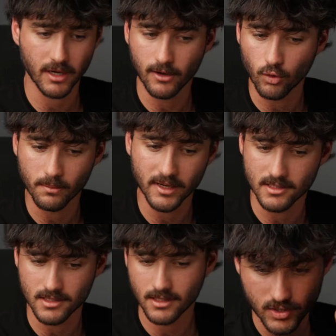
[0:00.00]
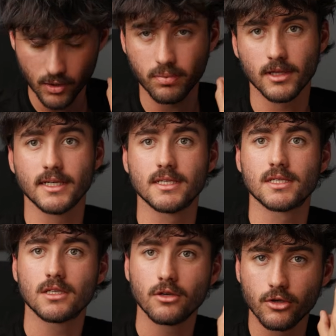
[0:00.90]
by all means. So
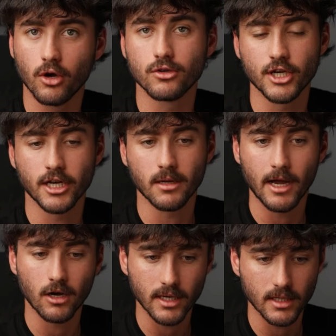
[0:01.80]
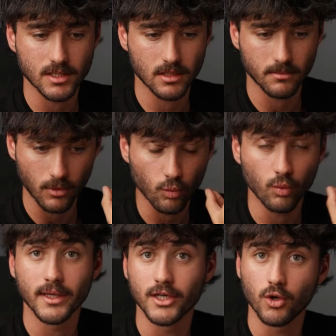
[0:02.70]
please go check him out. He has some
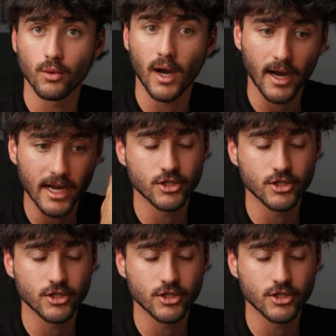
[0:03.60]
really cool art.